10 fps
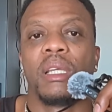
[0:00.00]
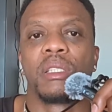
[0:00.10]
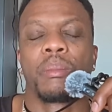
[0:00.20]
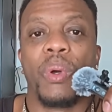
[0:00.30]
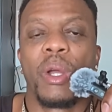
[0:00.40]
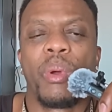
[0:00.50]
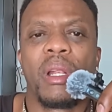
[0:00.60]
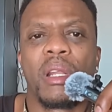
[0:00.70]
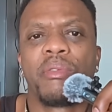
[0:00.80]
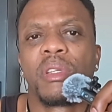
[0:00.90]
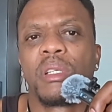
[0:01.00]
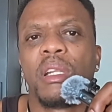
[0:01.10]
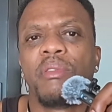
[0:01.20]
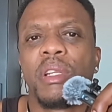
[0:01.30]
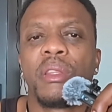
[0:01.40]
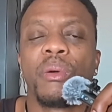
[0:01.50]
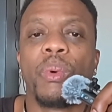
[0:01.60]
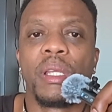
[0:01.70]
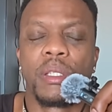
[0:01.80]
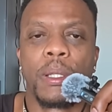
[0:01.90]
test. The way a lot of us are living in the
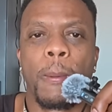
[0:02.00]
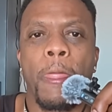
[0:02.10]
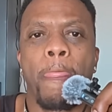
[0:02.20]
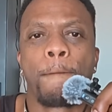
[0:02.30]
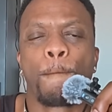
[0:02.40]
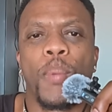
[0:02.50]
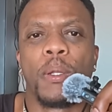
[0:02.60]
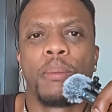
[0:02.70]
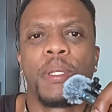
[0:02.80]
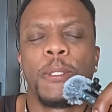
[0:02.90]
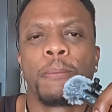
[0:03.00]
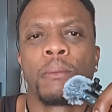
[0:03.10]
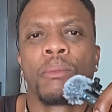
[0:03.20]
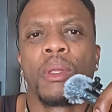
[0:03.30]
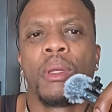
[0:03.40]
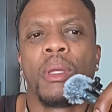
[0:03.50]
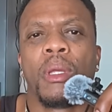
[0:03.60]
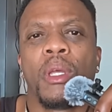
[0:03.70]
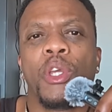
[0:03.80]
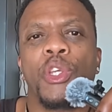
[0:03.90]
West, you know what I mean?
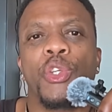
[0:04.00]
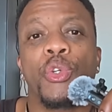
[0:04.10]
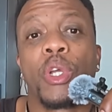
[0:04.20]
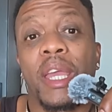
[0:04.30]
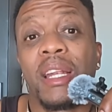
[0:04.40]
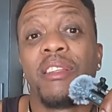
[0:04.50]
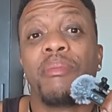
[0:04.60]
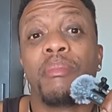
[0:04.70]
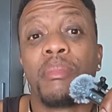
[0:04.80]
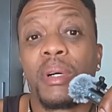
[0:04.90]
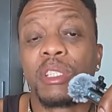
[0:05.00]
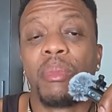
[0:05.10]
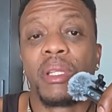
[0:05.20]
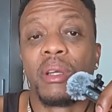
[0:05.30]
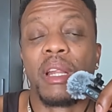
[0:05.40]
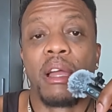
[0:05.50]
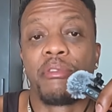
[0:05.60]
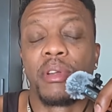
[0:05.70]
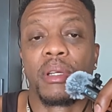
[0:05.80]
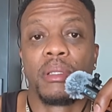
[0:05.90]
You can live much better in
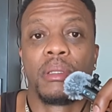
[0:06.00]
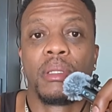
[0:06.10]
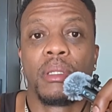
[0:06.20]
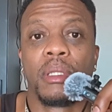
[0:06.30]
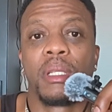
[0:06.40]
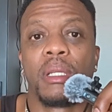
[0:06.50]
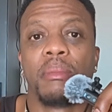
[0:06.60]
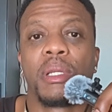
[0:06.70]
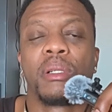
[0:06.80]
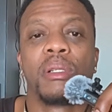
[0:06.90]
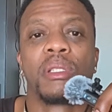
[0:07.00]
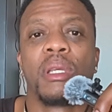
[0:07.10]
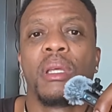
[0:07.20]
Africa, I'm saying, because